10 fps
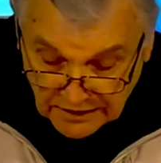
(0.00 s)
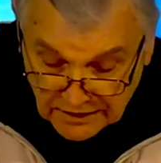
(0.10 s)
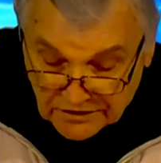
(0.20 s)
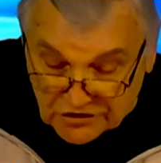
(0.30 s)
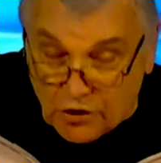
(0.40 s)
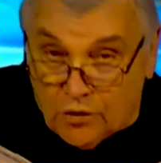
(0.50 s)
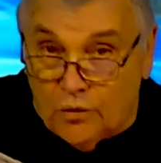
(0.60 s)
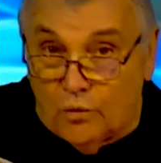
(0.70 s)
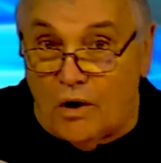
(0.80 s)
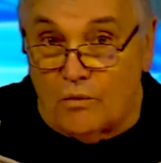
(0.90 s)
So
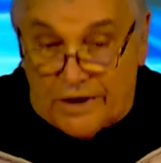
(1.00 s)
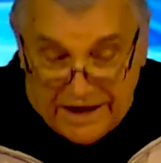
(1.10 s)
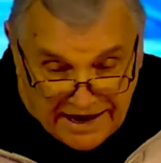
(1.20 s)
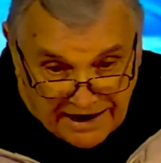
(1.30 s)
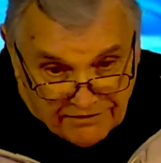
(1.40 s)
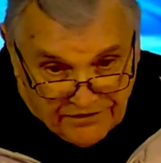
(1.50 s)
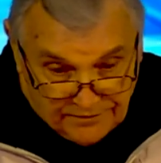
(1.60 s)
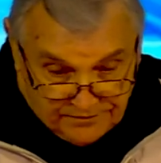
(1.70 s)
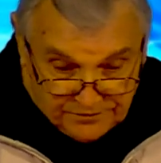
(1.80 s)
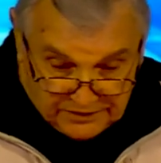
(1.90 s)
what we have
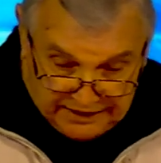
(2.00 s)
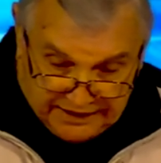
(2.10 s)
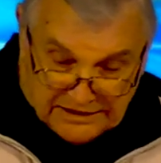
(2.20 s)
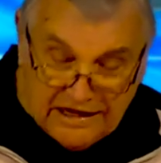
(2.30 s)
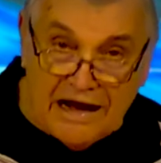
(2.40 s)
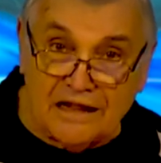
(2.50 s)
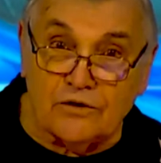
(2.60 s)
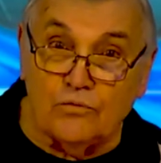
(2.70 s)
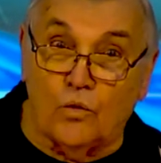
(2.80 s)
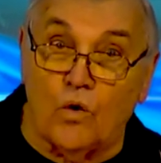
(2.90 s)
in column
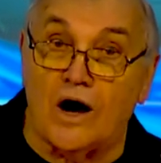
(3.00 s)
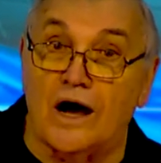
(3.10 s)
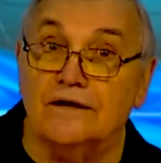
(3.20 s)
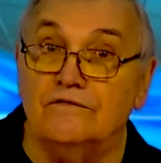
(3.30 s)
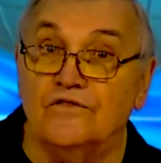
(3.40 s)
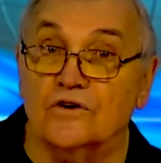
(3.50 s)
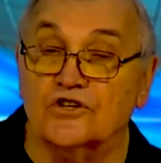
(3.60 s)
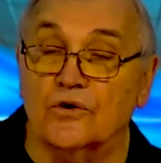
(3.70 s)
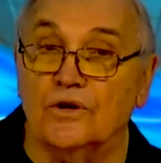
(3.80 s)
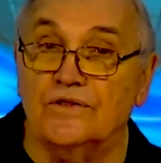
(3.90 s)
1, 1
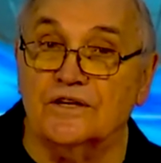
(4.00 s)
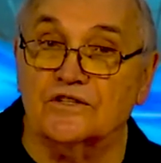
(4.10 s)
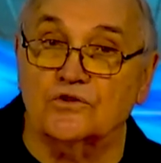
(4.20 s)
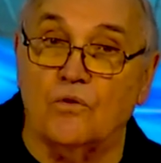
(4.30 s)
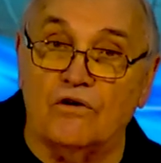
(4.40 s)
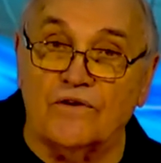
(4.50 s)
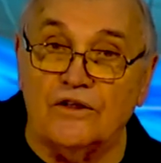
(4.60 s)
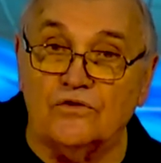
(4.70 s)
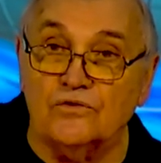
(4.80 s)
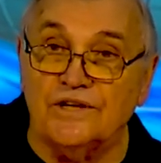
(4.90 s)
Corinthians 12, 8
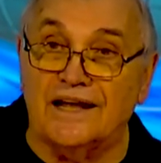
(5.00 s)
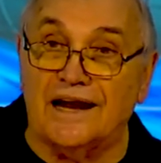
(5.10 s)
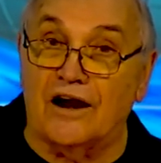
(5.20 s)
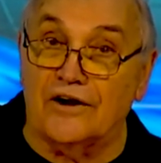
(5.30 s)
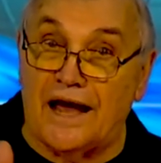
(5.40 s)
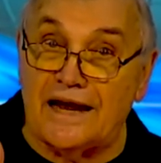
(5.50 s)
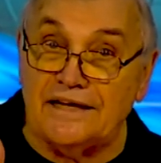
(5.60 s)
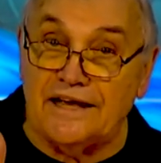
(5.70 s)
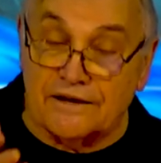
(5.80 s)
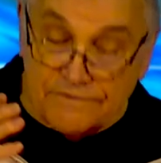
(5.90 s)
through 10, are nine
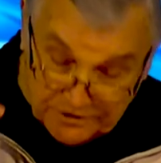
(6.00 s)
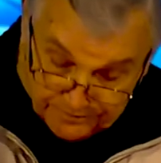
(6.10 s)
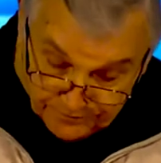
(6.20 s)
gifts.